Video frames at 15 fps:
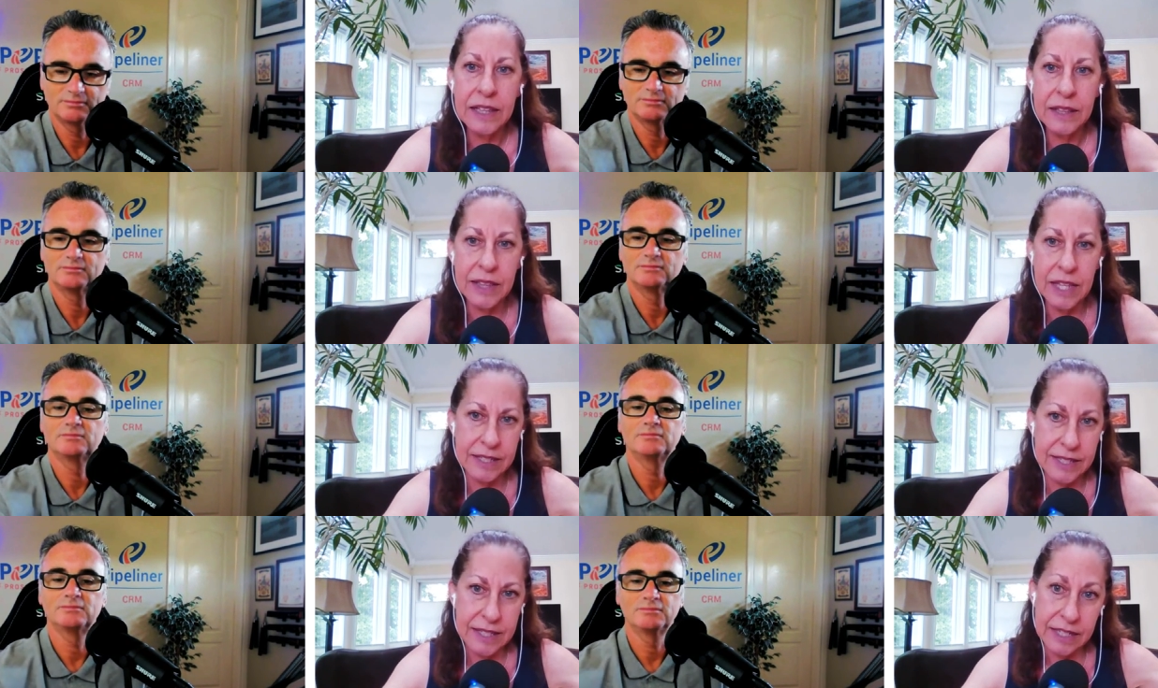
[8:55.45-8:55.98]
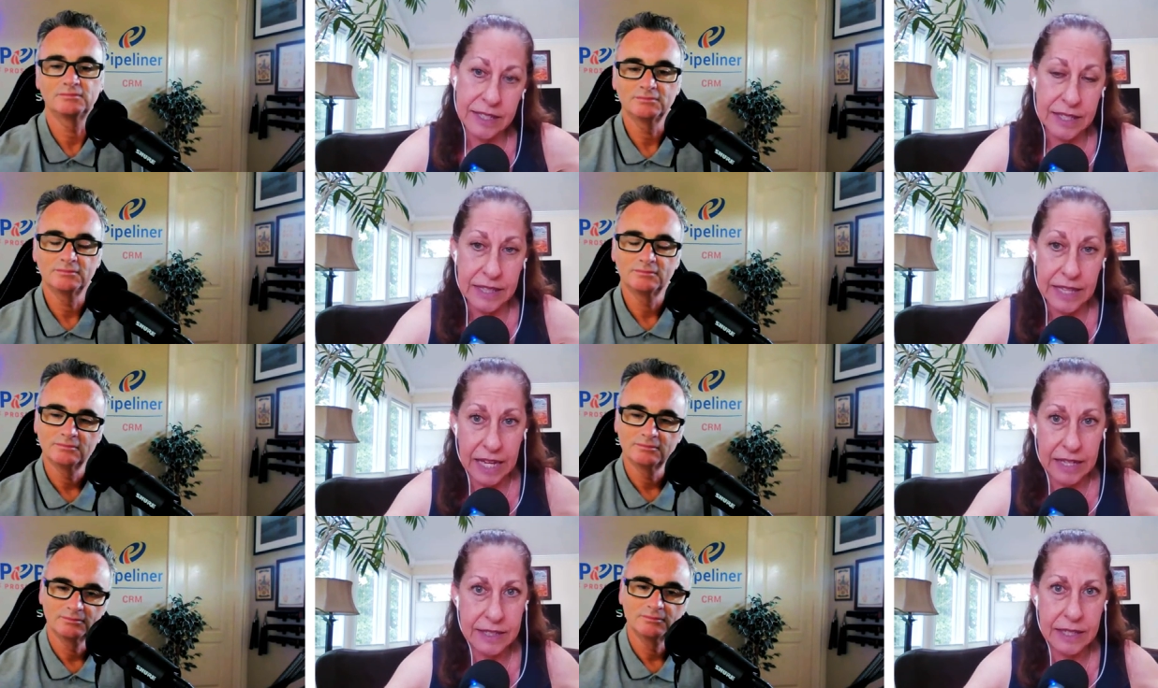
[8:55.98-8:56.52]
Speaker 1: this, this,
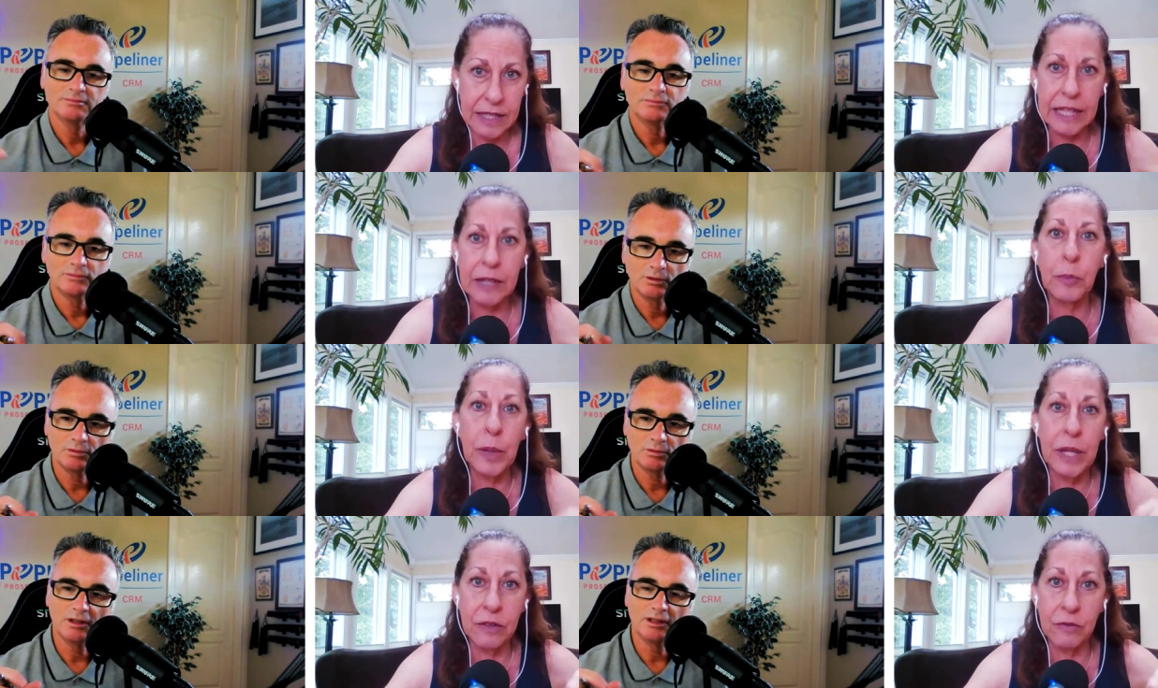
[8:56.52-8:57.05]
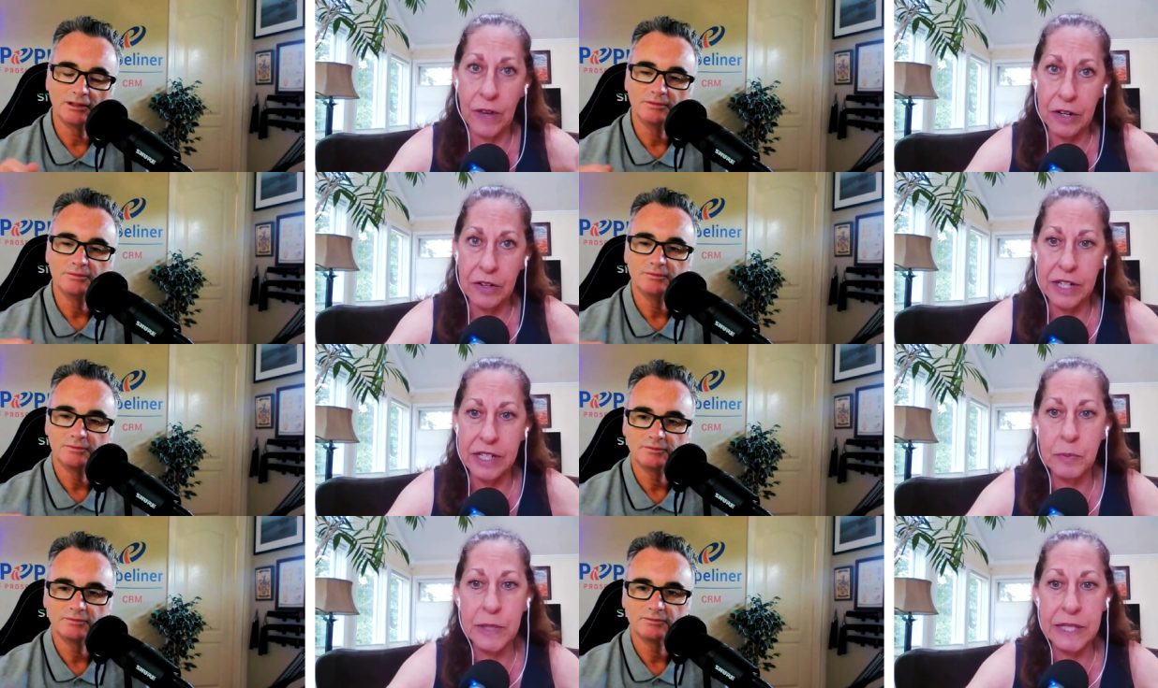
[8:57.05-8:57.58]
and this, like being right.
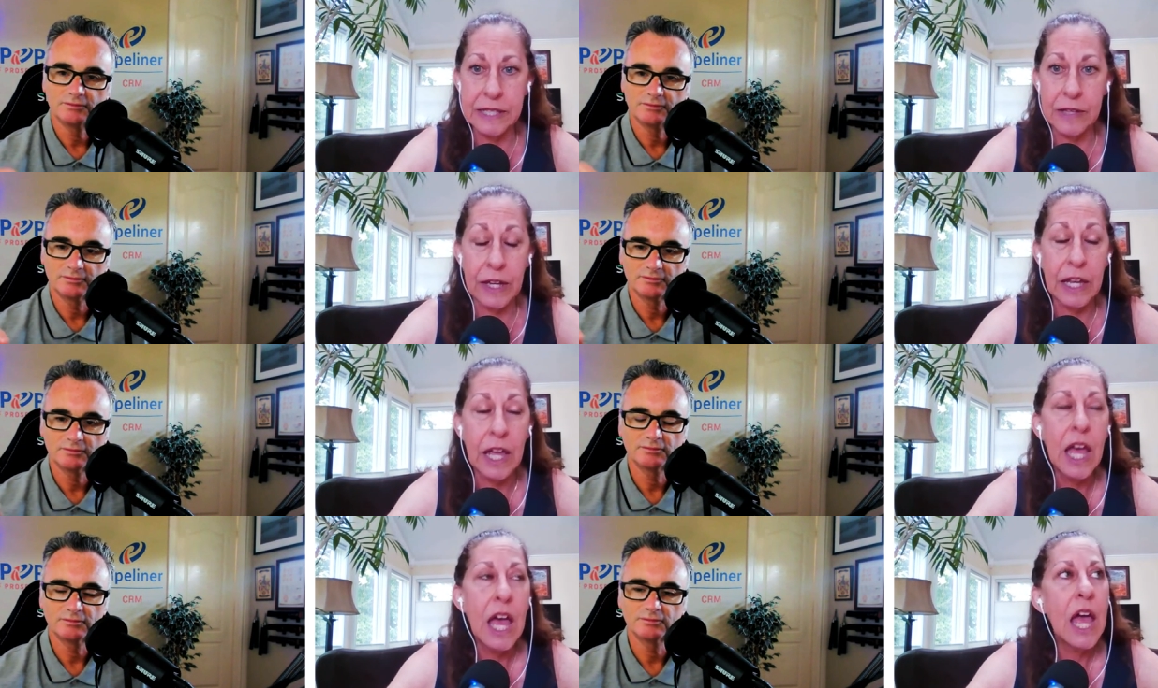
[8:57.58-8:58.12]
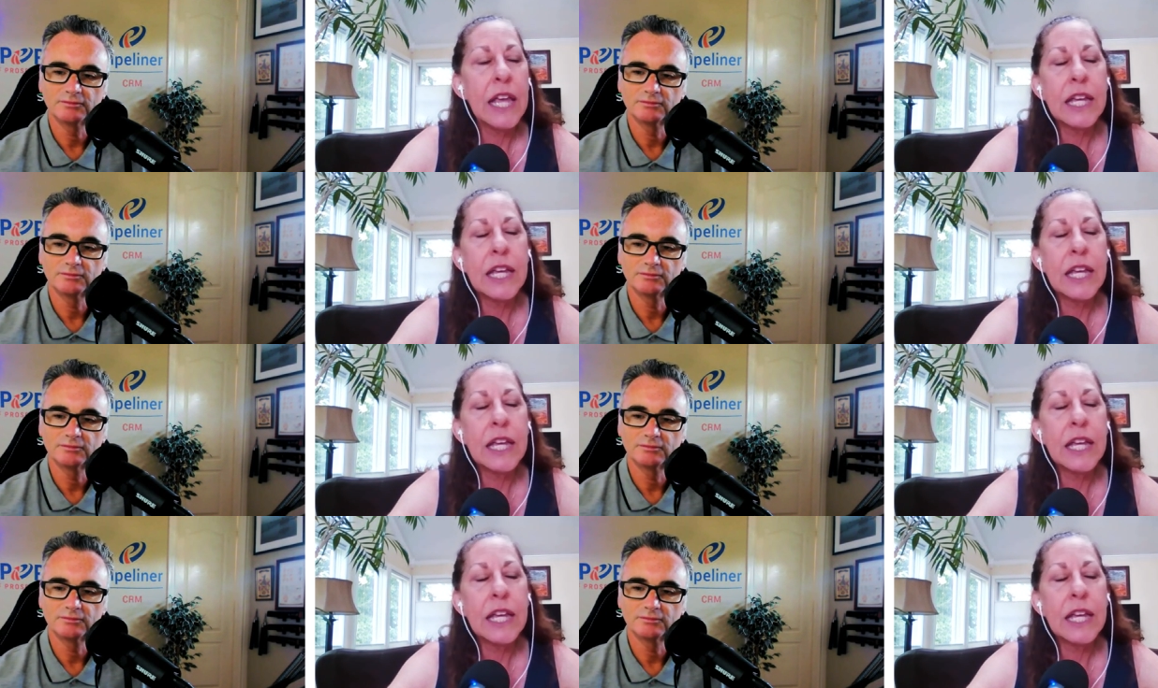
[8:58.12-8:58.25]
very specific.